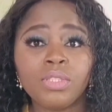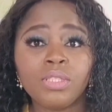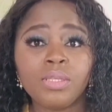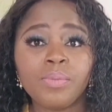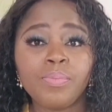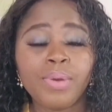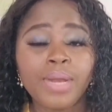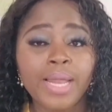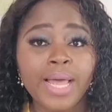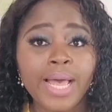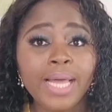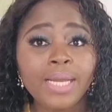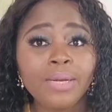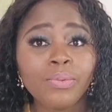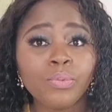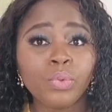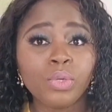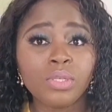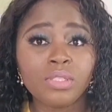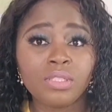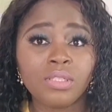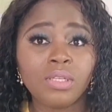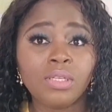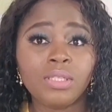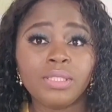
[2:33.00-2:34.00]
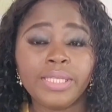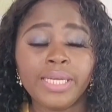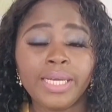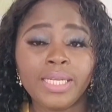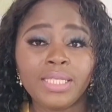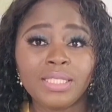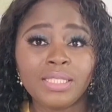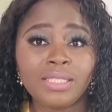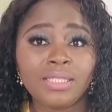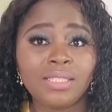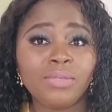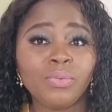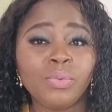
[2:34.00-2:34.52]
plan wasn't
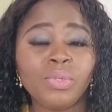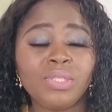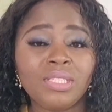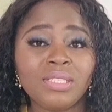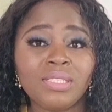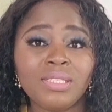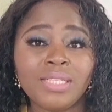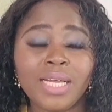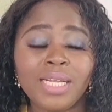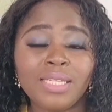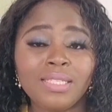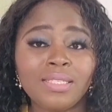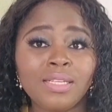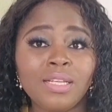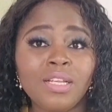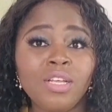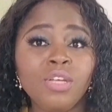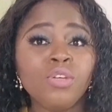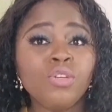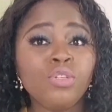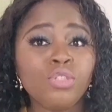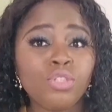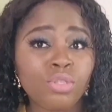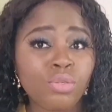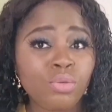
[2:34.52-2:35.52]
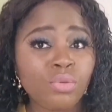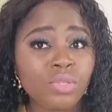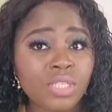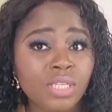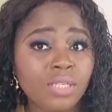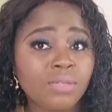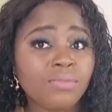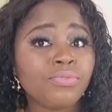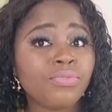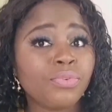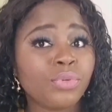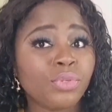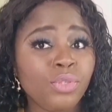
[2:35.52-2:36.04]
that
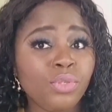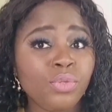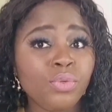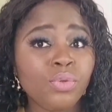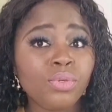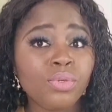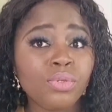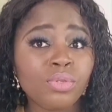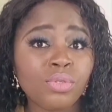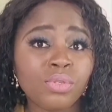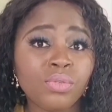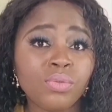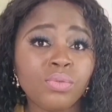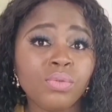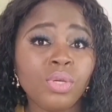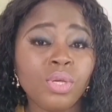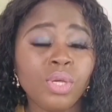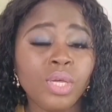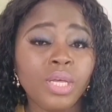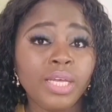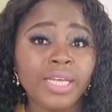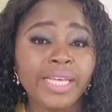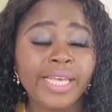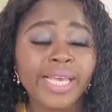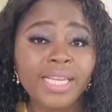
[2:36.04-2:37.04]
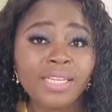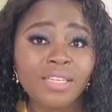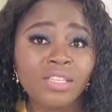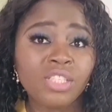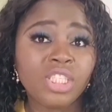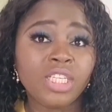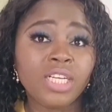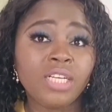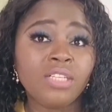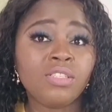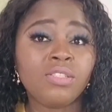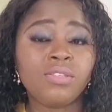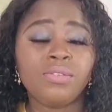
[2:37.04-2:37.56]
suiting for you to get the
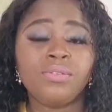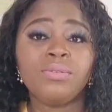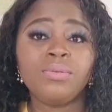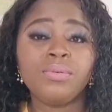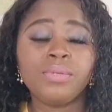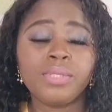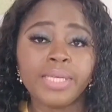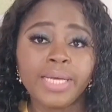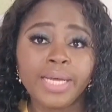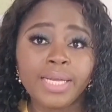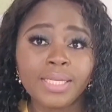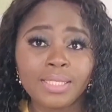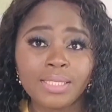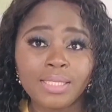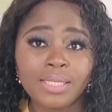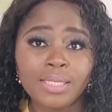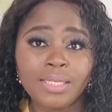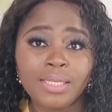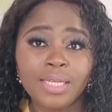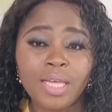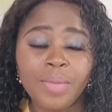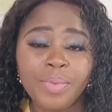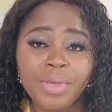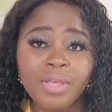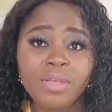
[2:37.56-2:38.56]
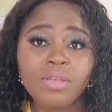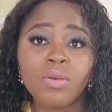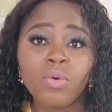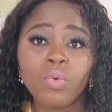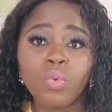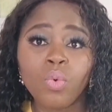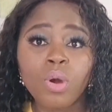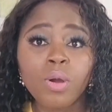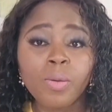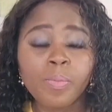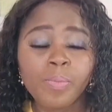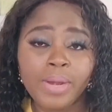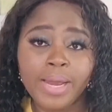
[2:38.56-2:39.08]
chance to do that, I mean your
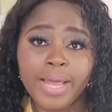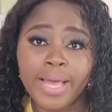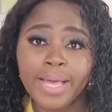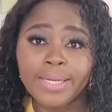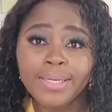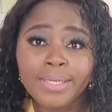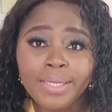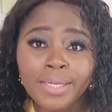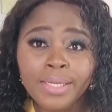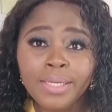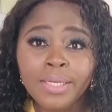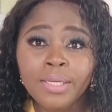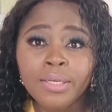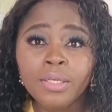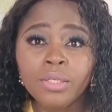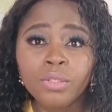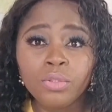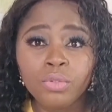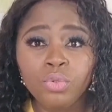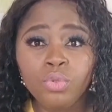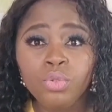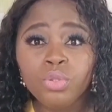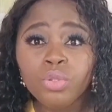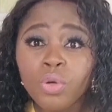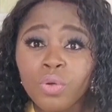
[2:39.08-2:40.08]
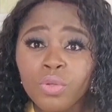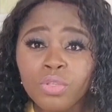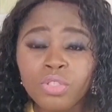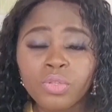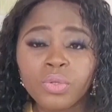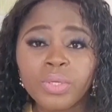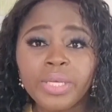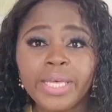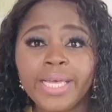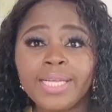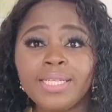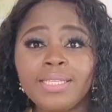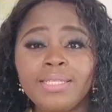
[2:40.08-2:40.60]
work plan, you
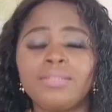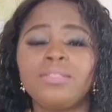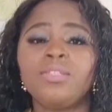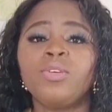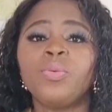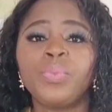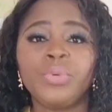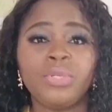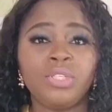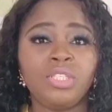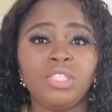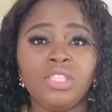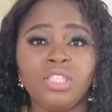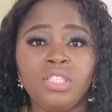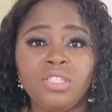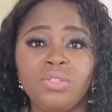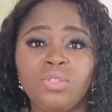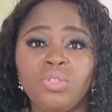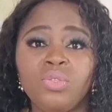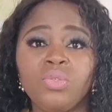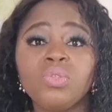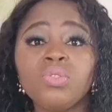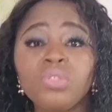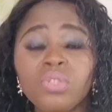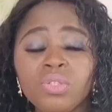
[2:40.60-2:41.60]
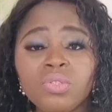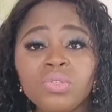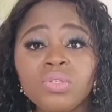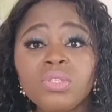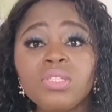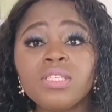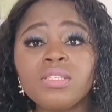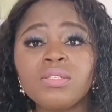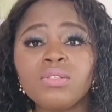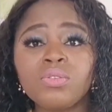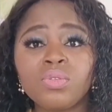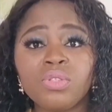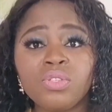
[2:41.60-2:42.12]
also get the opportunity to
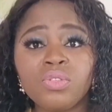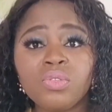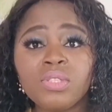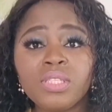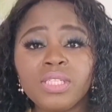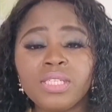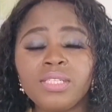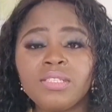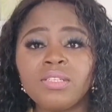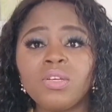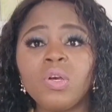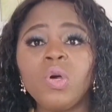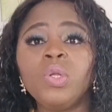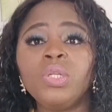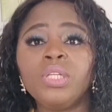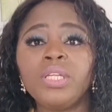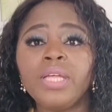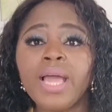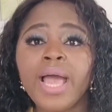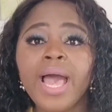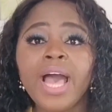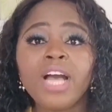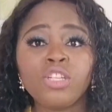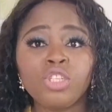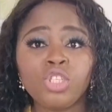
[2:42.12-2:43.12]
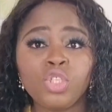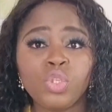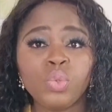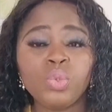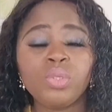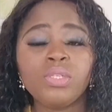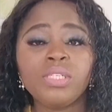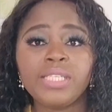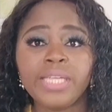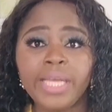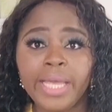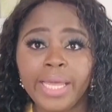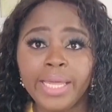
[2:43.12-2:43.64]
do this on the
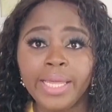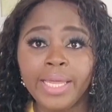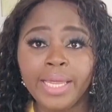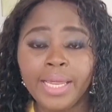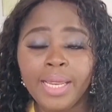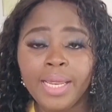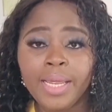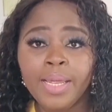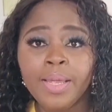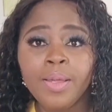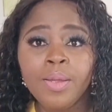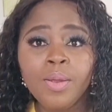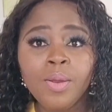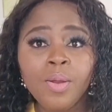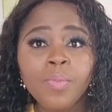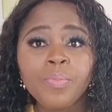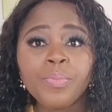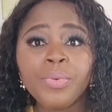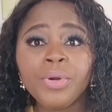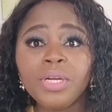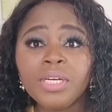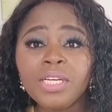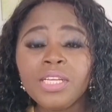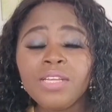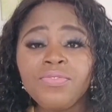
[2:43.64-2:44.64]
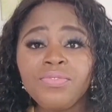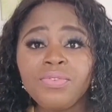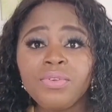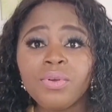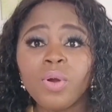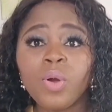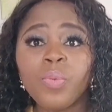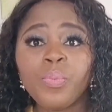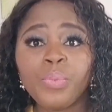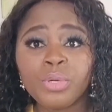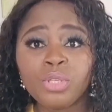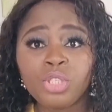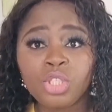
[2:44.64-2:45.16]
actual day. But if
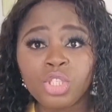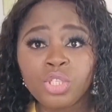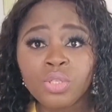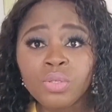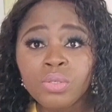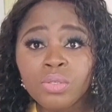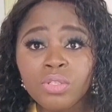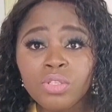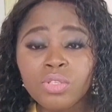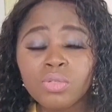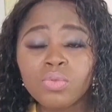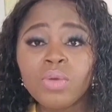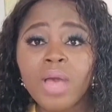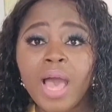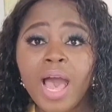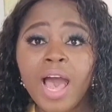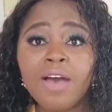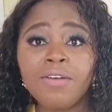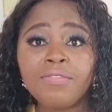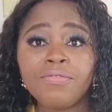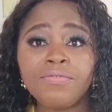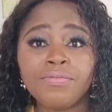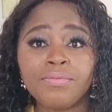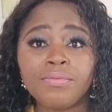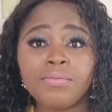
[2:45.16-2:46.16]
you're opportune to have